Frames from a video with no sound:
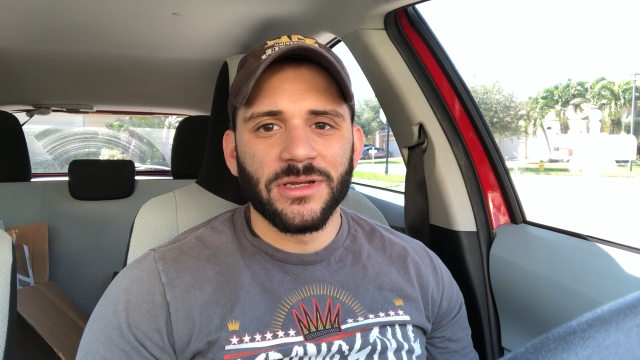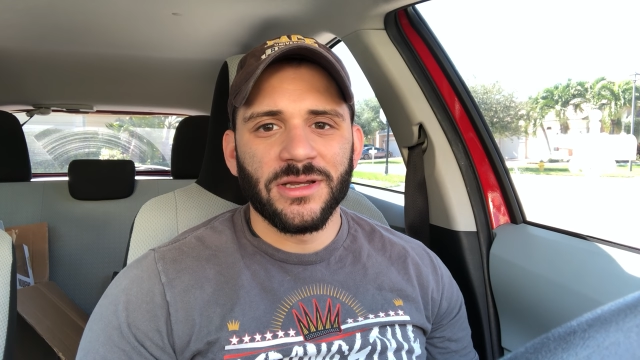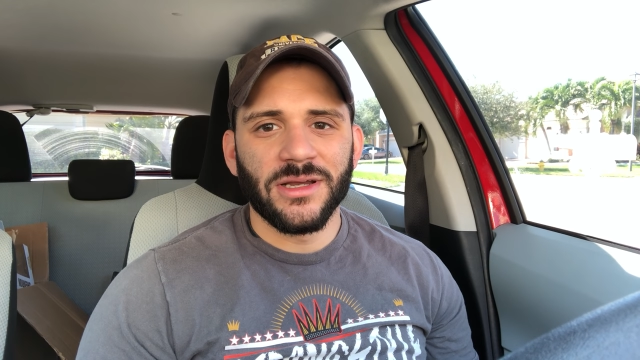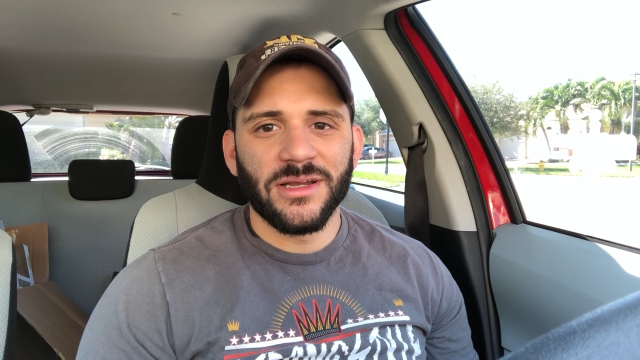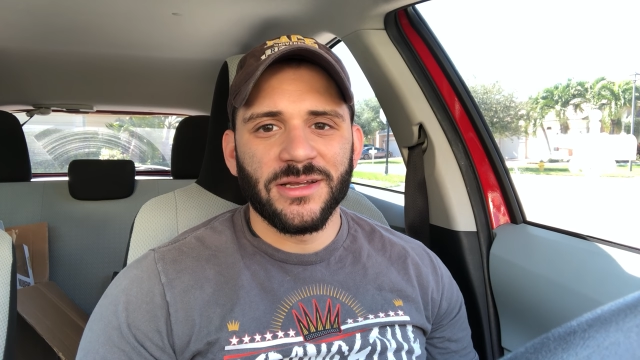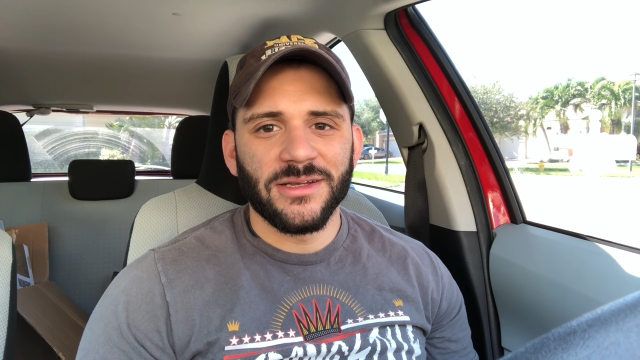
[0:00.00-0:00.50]

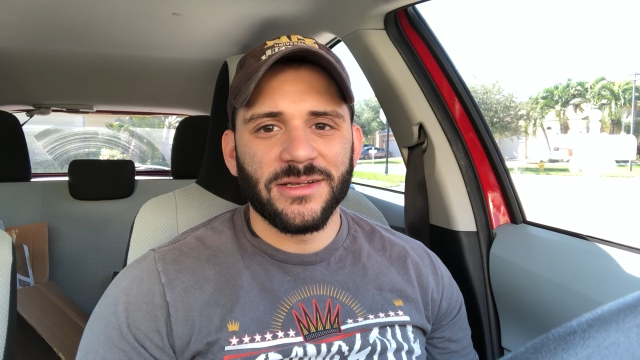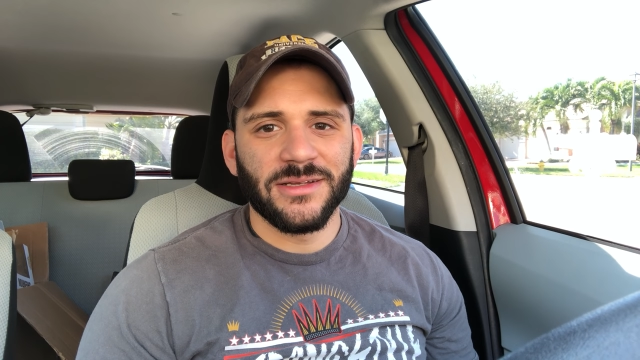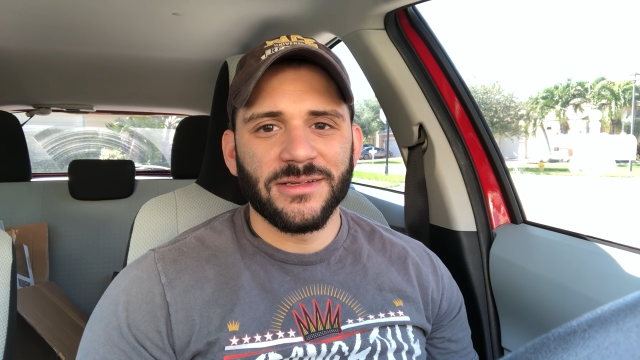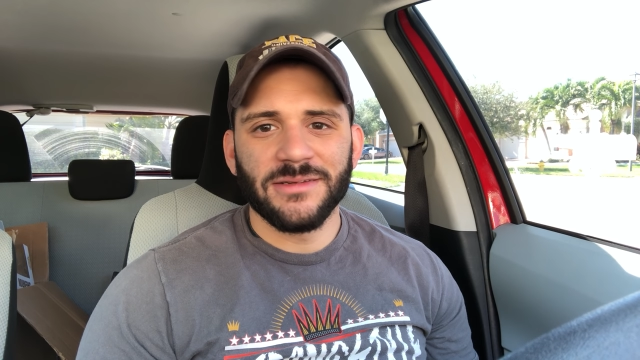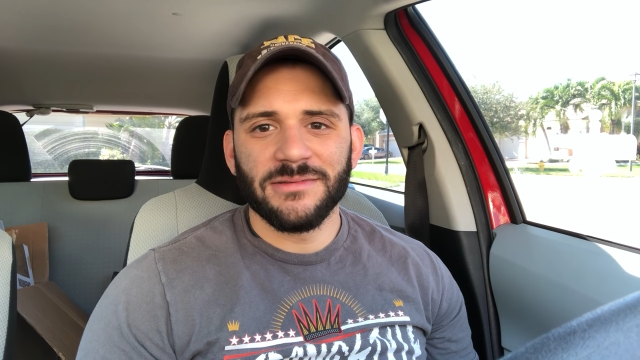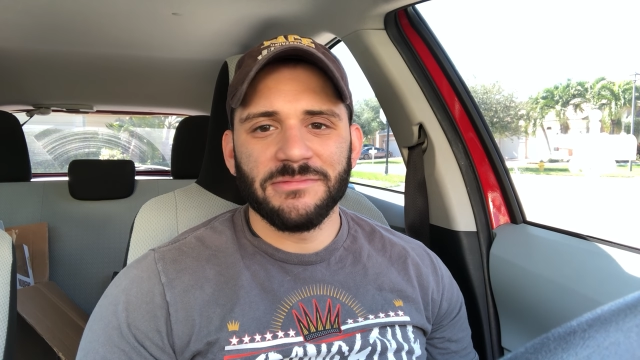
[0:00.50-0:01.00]
Uh,
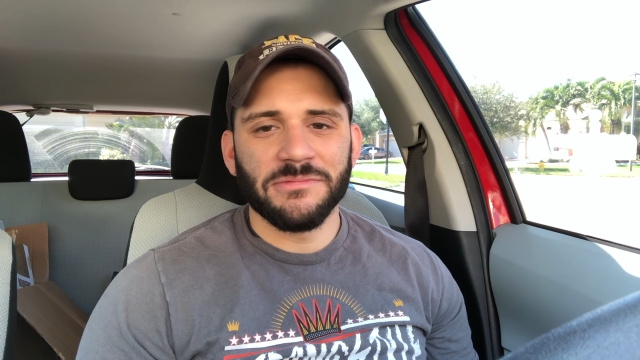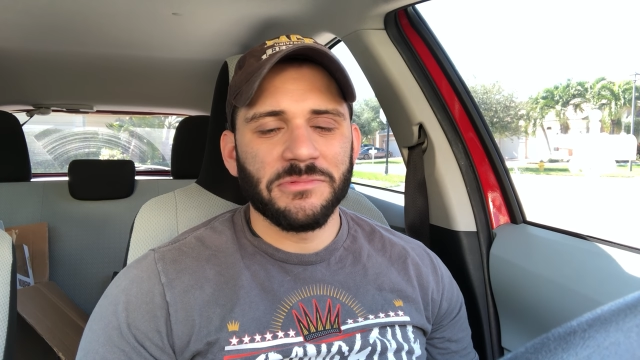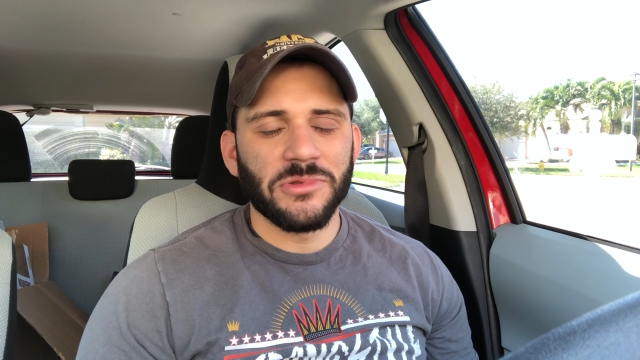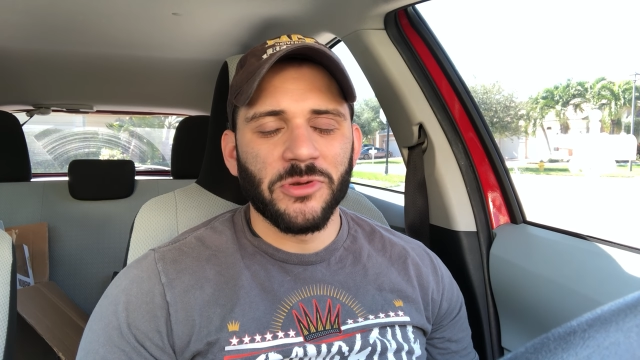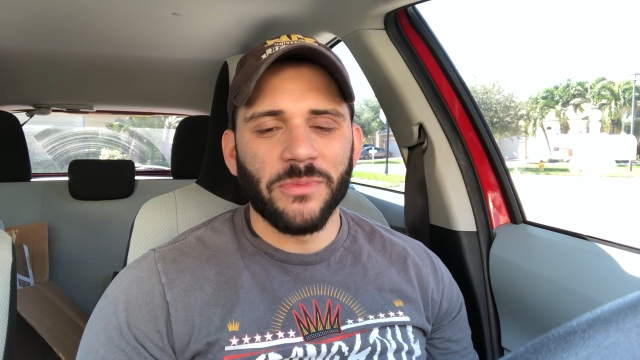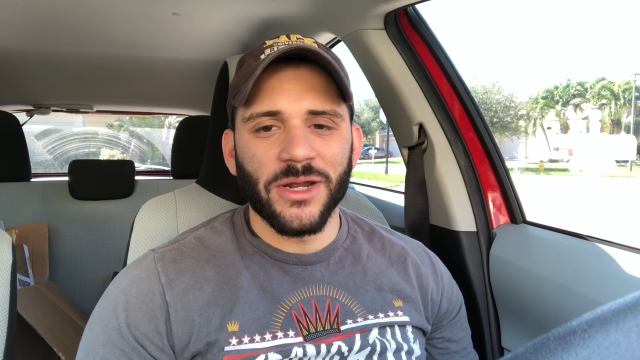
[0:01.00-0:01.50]

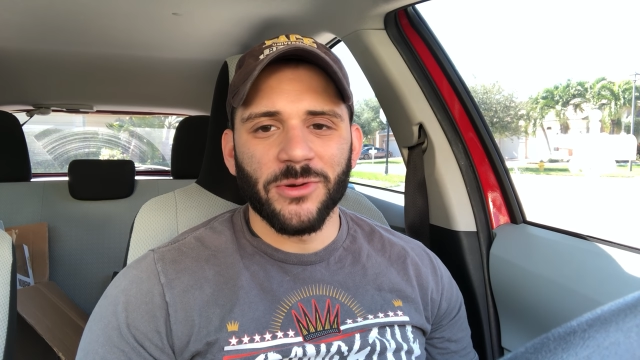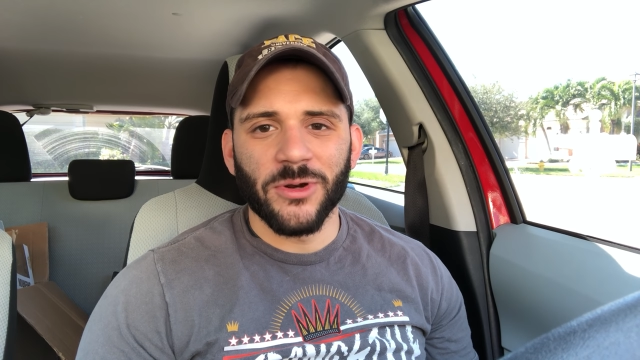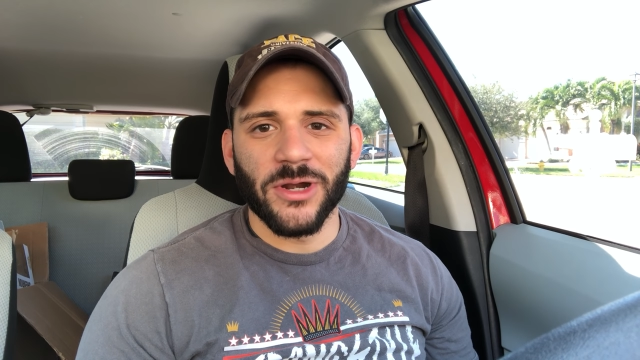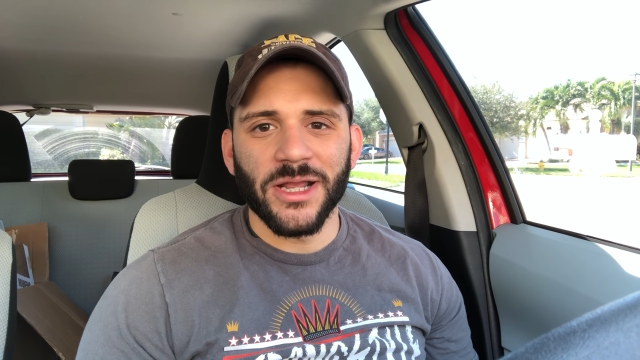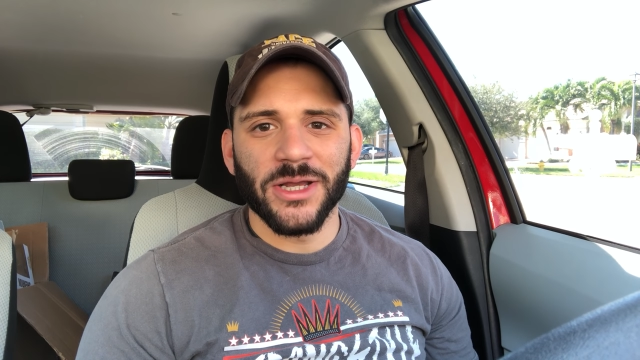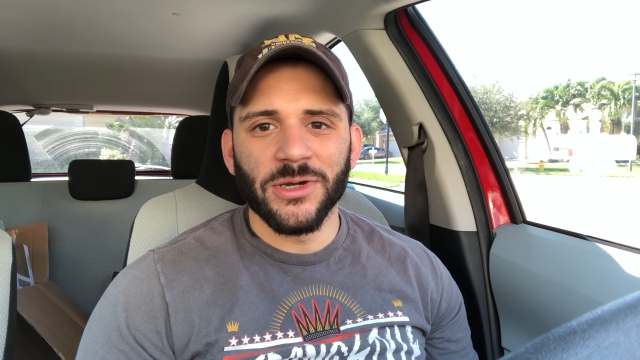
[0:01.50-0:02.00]
no matter
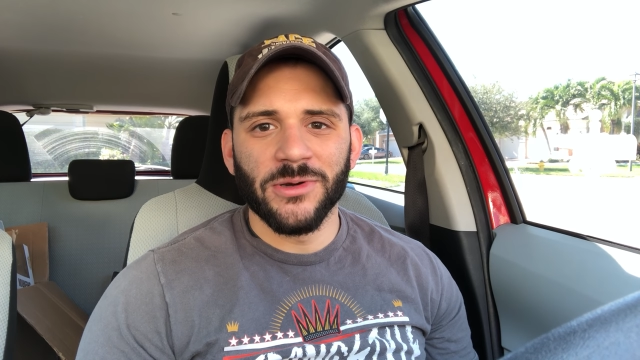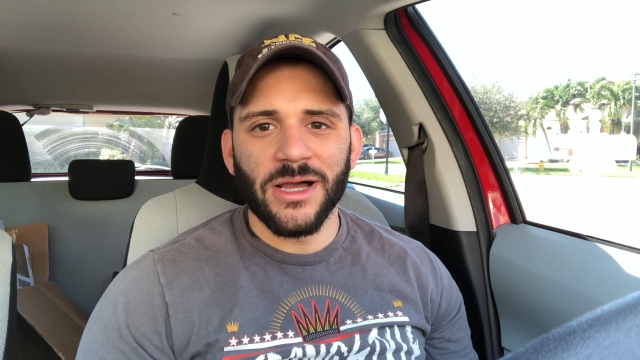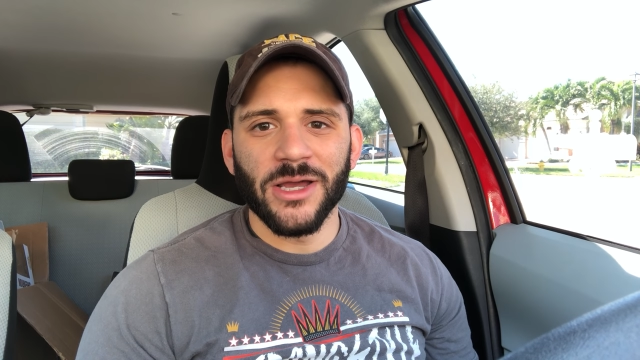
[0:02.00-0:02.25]
where I go,